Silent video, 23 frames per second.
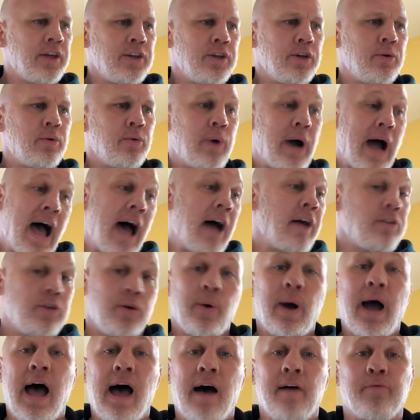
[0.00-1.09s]
You
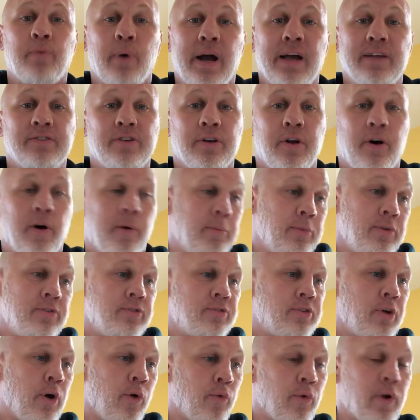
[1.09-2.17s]
have weights at home, you
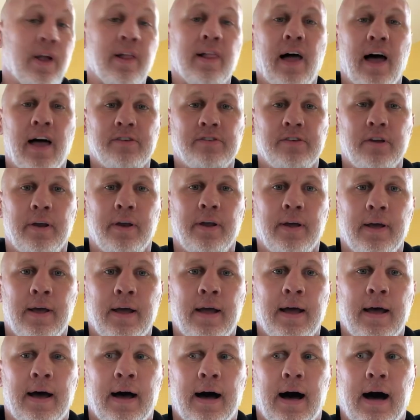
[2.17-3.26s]
just don't realize it.
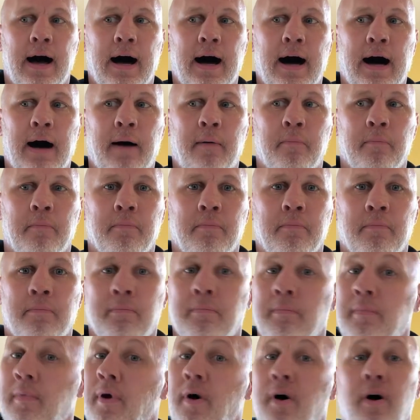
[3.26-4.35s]

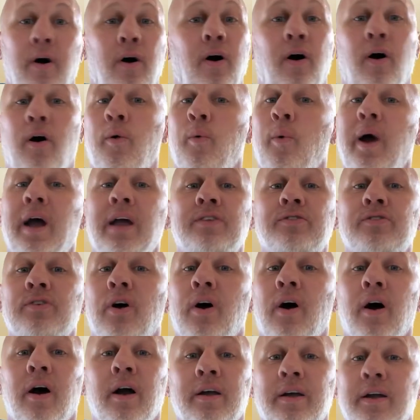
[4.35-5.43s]
All weights
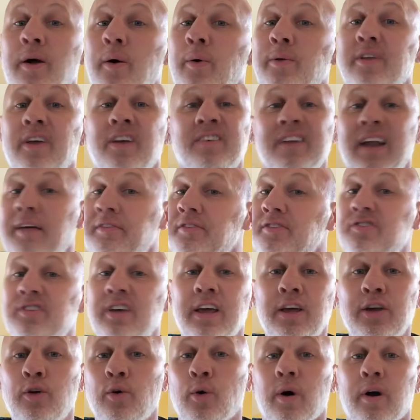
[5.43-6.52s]
are, it doesn't have to say
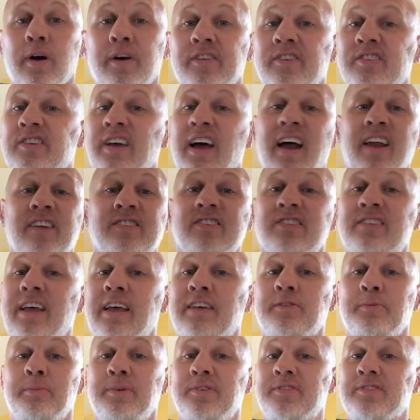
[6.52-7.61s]
York on the side, it just has
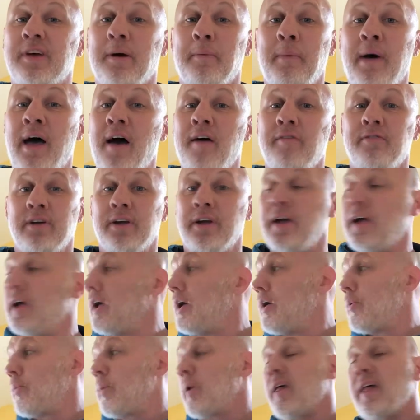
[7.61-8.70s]
to be something heavy.
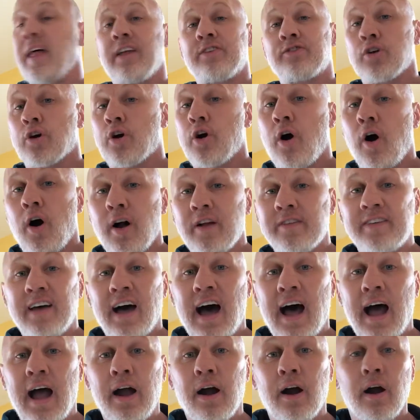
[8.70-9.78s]
Whether that's a car
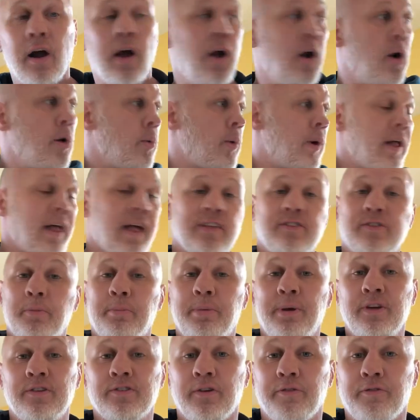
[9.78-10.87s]
tire, whether that's a
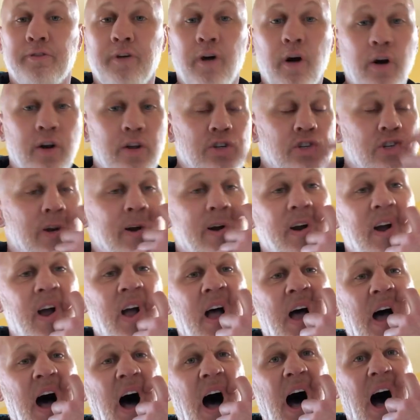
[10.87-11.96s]
piece of furniture,
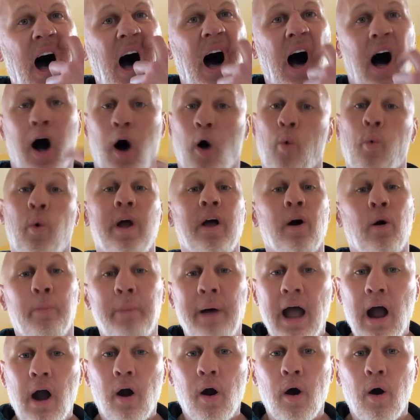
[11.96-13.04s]
a
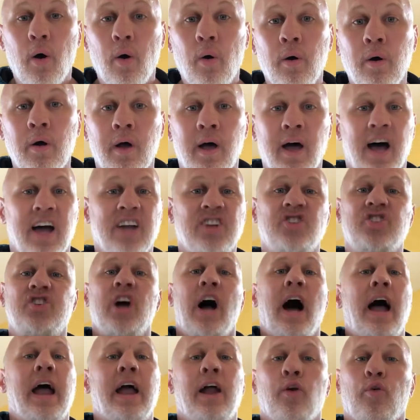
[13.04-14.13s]
wheelbarrow, a
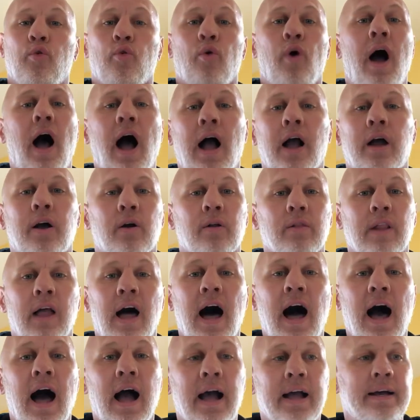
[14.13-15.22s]
giant rock or
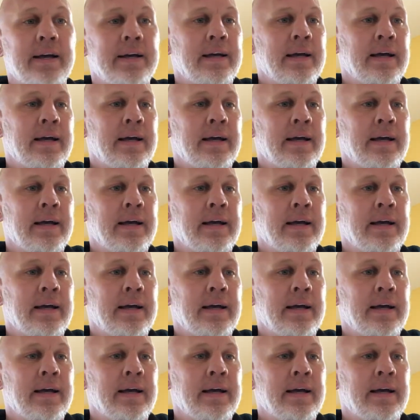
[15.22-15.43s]
log,